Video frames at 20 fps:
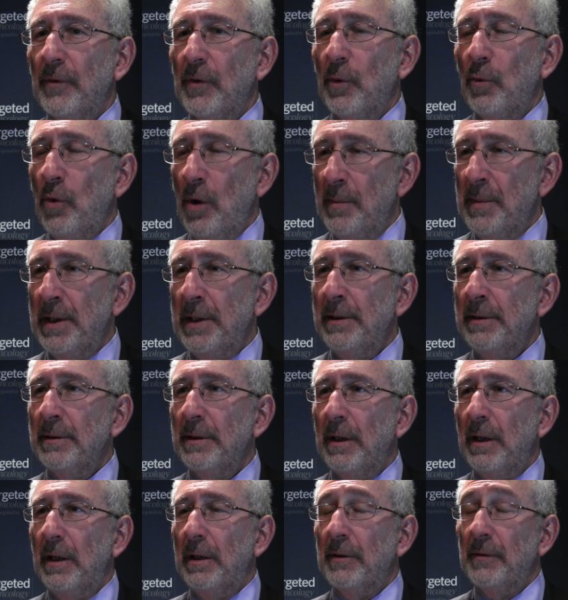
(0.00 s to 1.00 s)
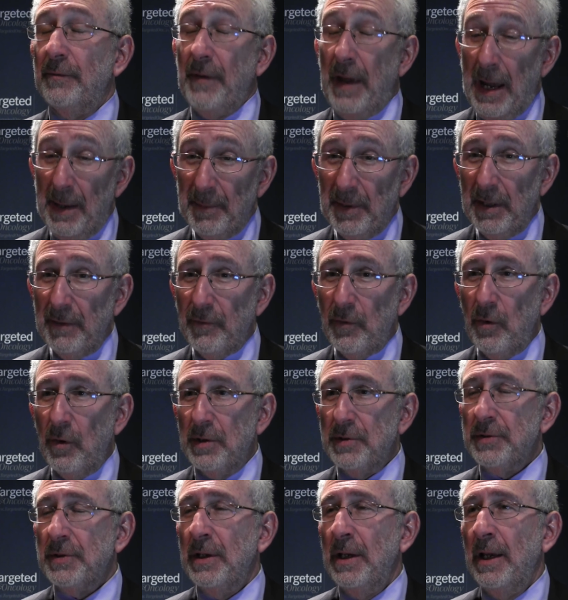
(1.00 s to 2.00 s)
for the woman, uh, her family, of
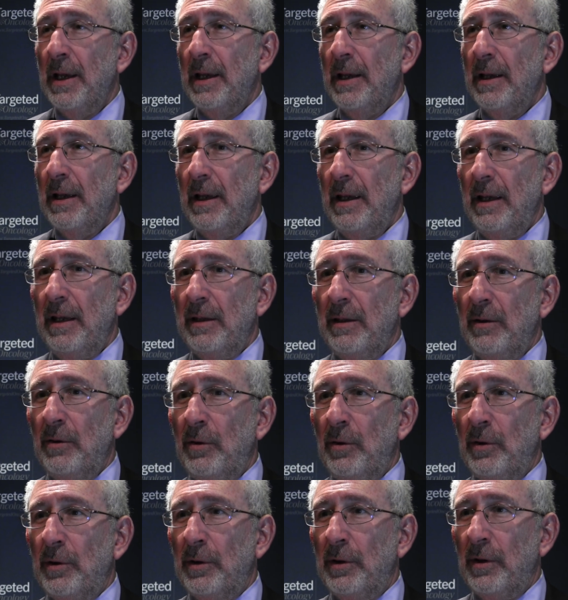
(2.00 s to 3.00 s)
course, uh,